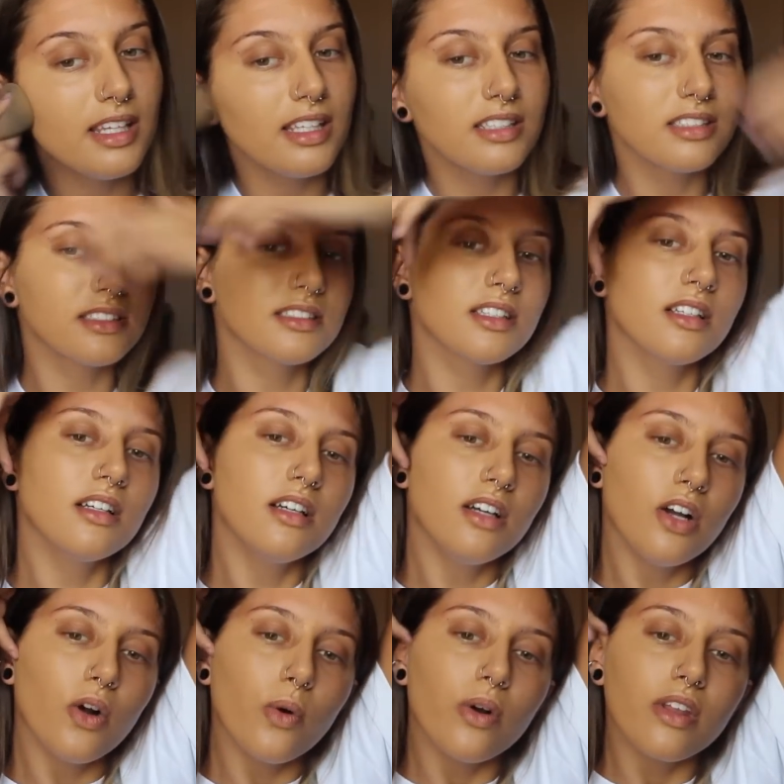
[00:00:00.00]
this
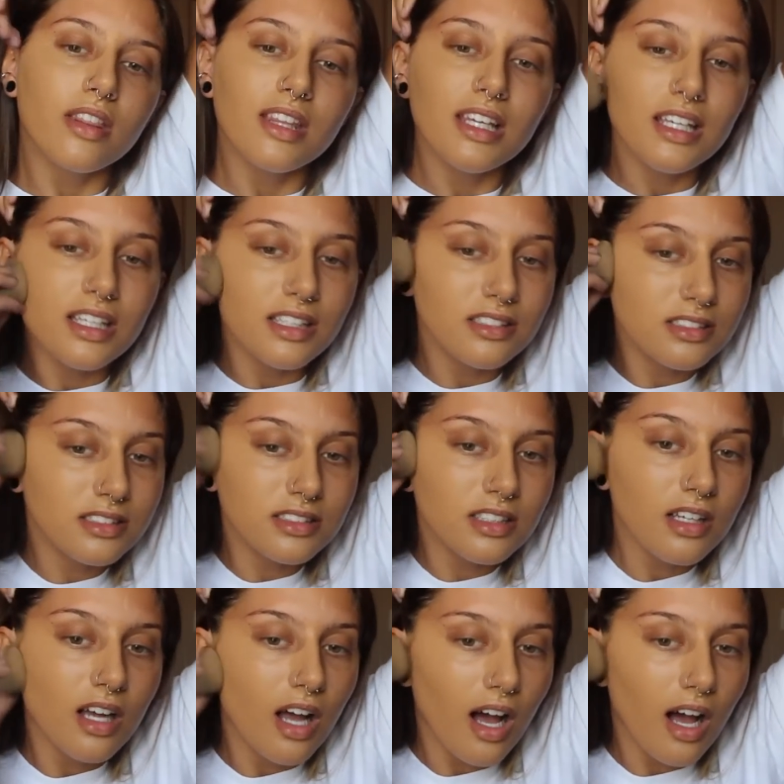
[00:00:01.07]
or these.